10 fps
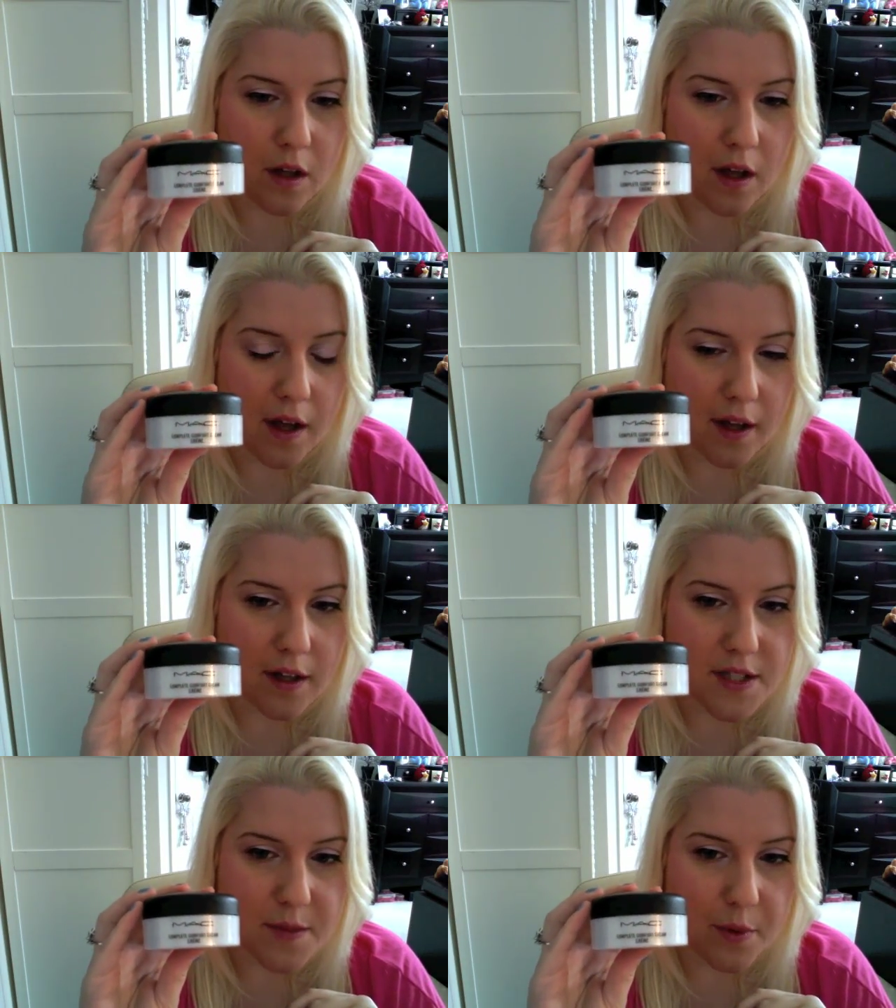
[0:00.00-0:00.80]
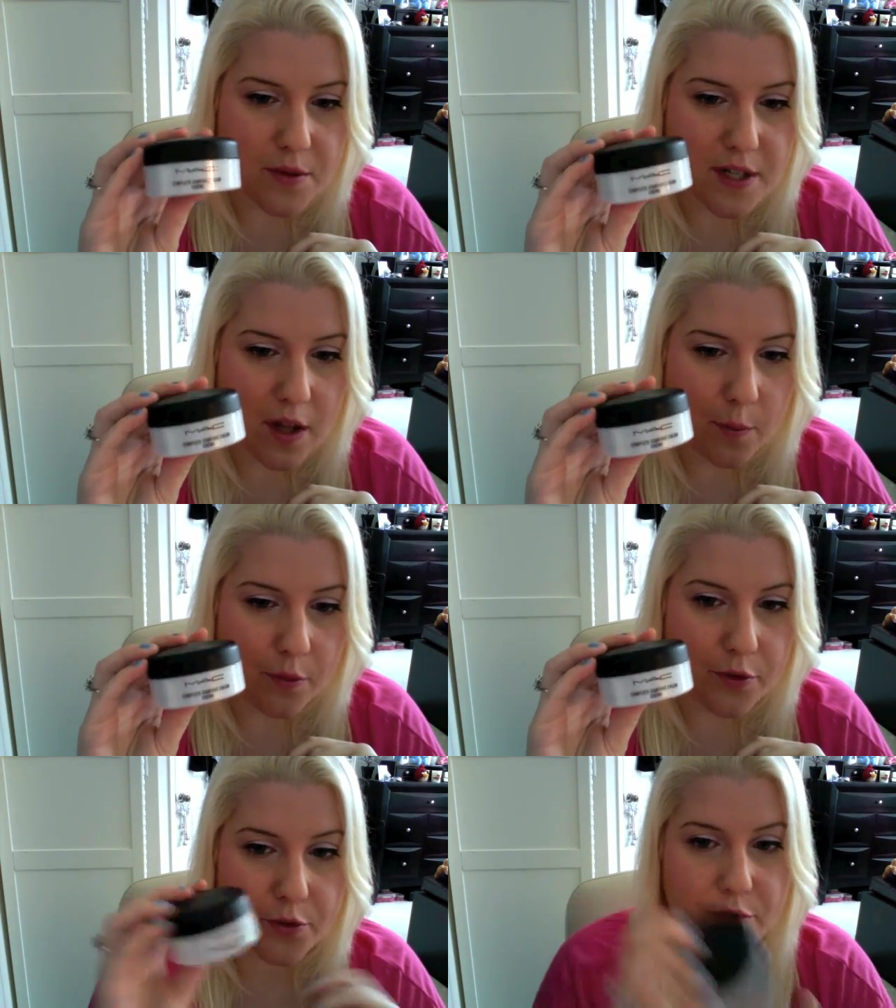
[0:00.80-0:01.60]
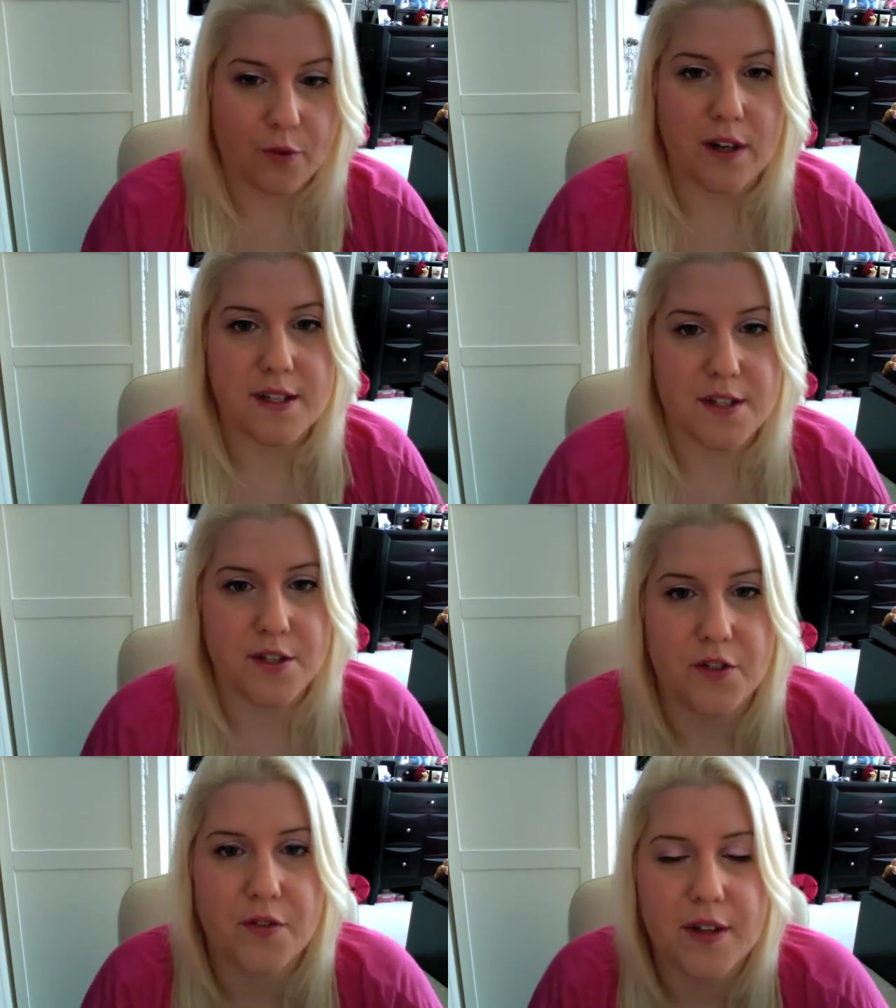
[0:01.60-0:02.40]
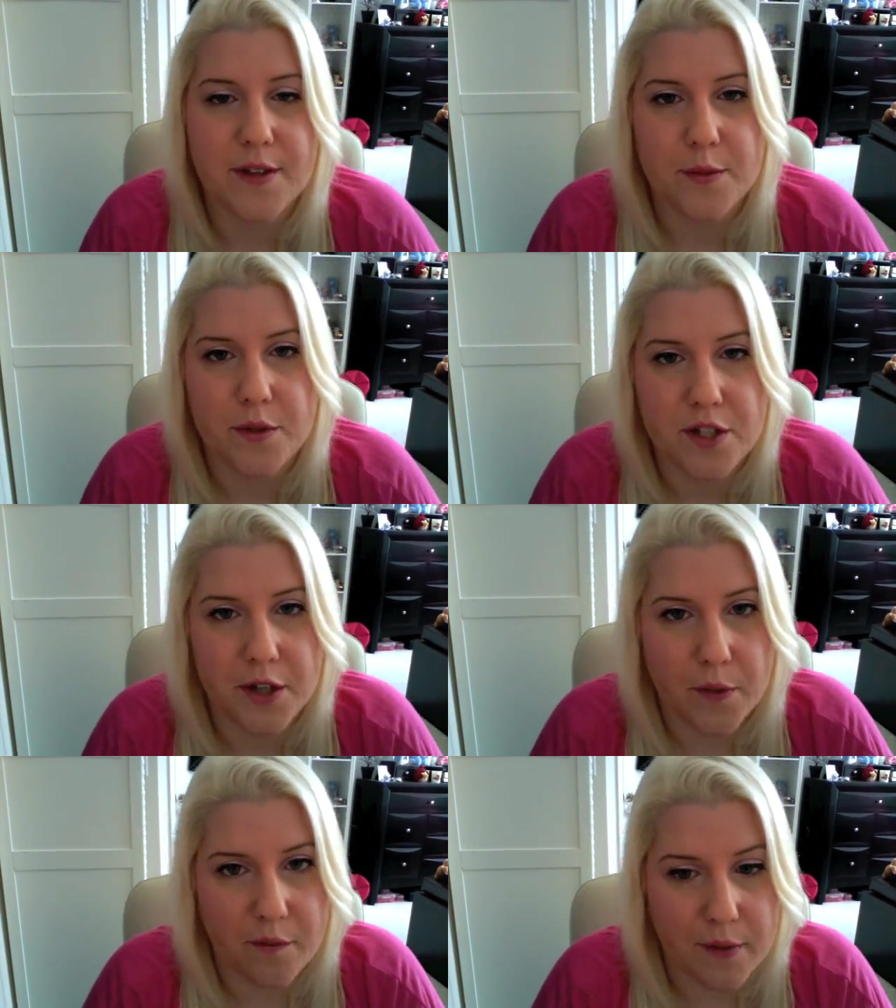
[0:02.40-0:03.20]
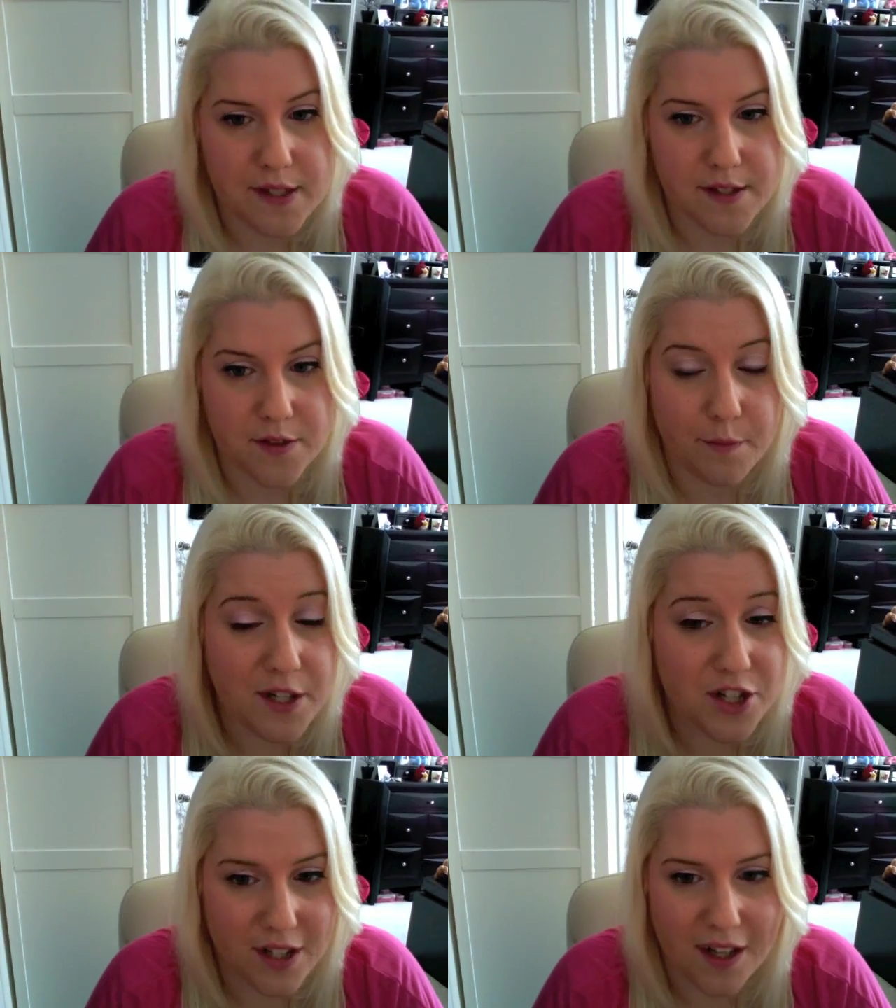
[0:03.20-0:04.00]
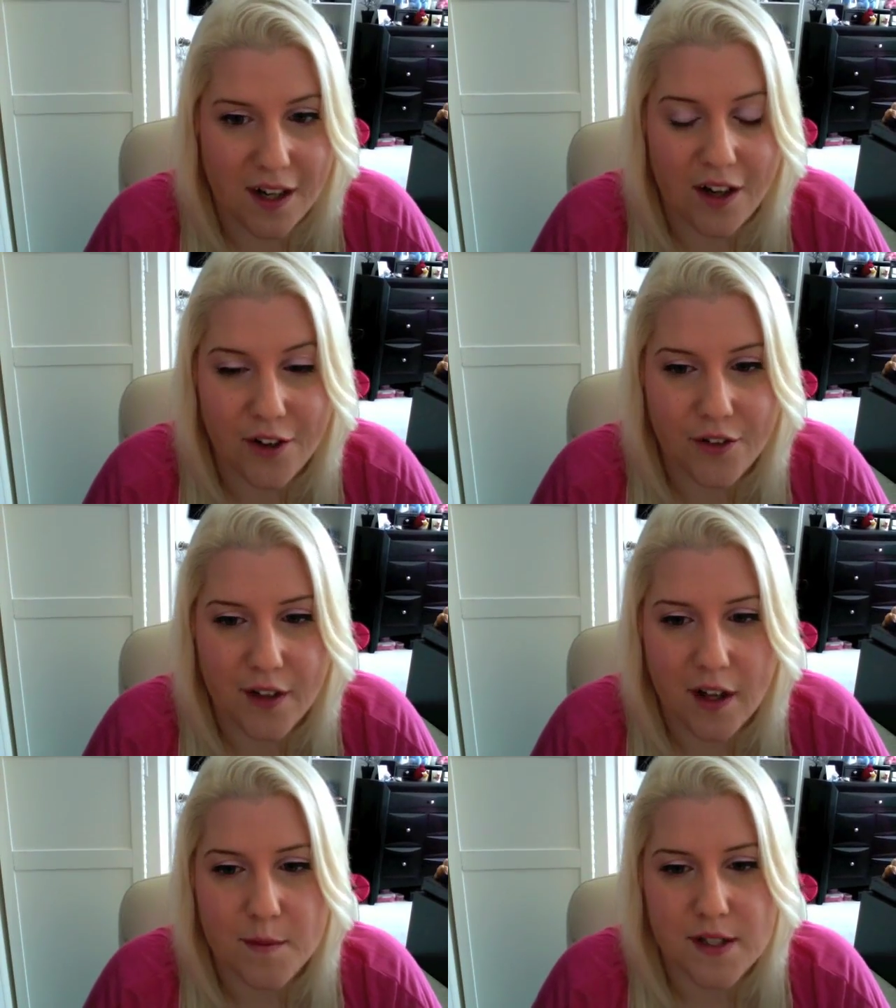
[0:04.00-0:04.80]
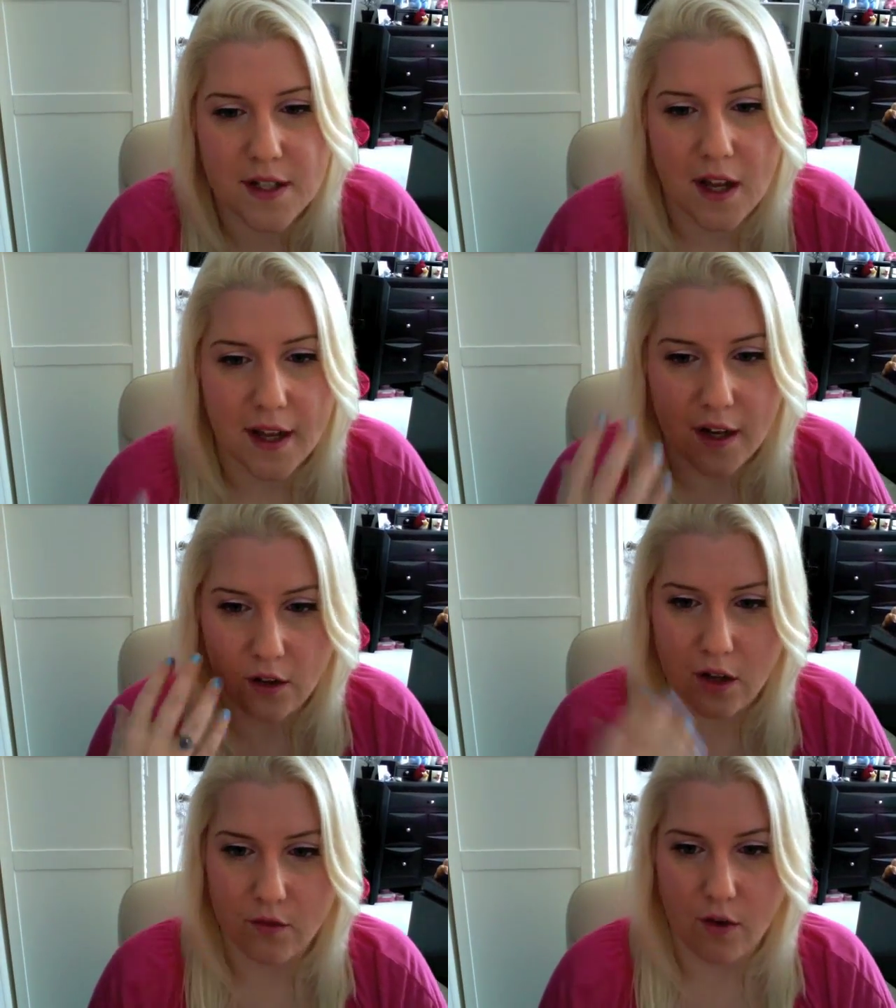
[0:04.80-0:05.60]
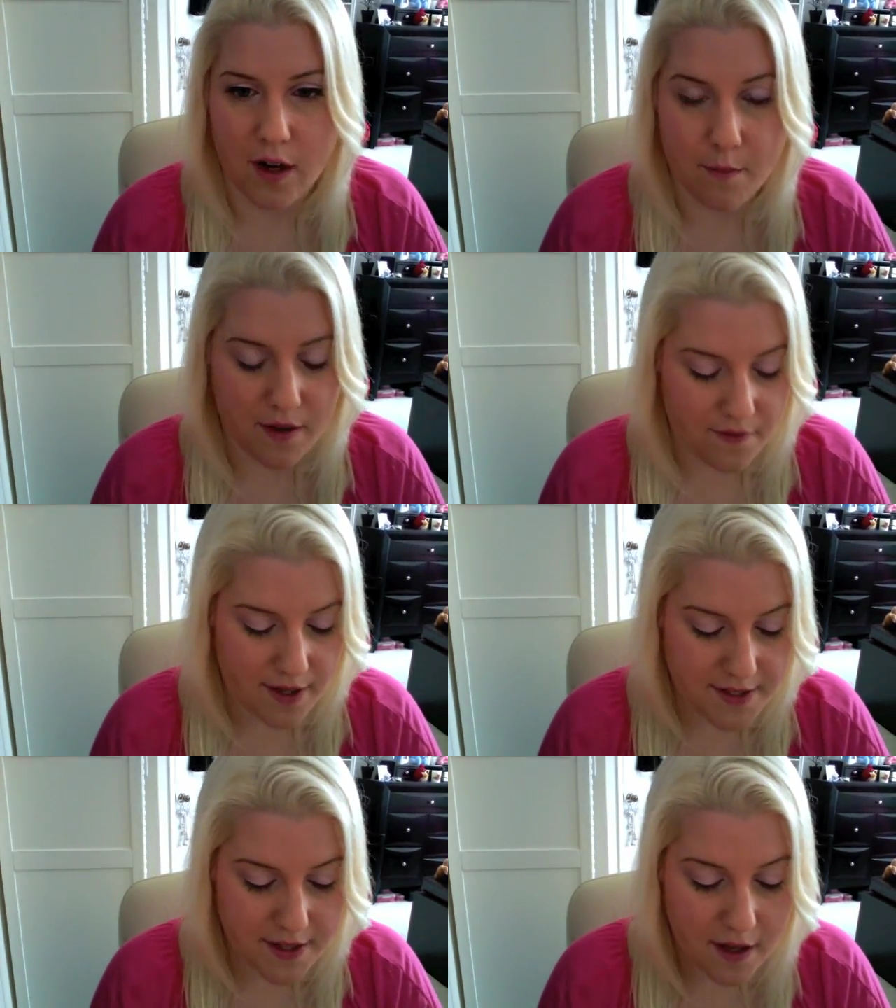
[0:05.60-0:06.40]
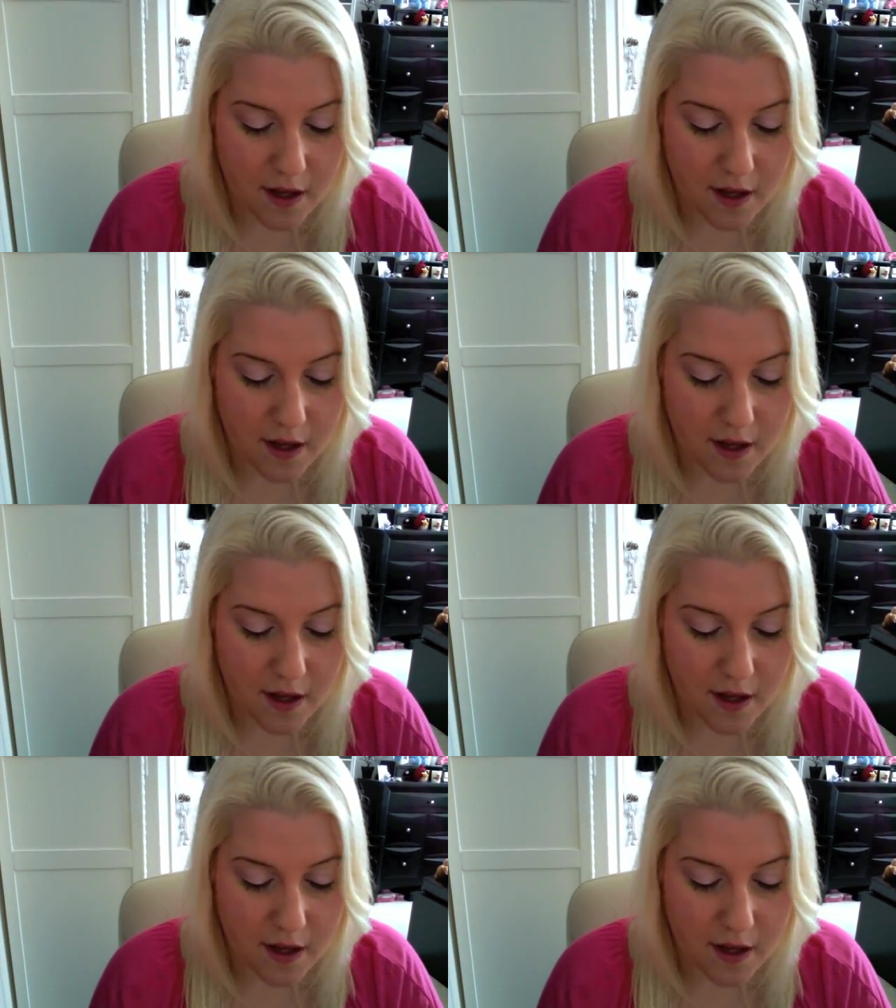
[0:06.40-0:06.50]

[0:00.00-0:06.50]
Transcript: and it's supposed to help reduce redness in your face, which I know I've mentioned like 100 times that I get a lot of red in my face.